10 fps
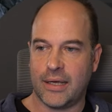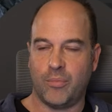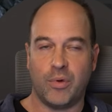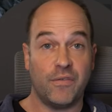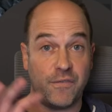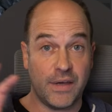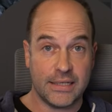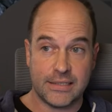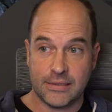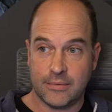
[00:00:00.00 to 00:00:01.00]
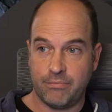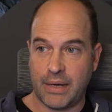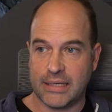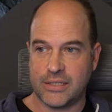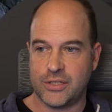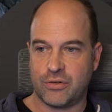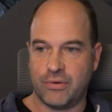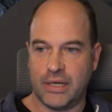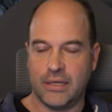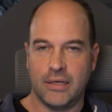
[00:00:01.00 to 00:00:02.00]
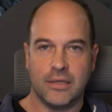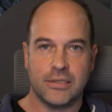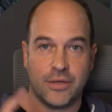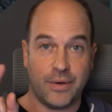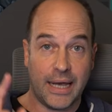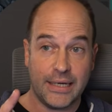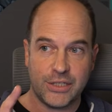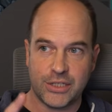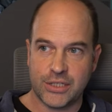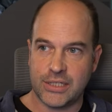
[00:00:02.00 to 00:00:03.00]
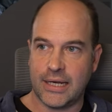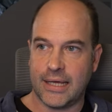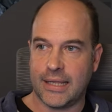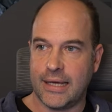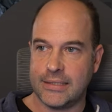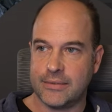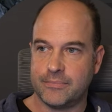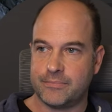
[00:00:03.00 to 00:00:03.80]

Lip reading: and we fit back to screen. So H to select that.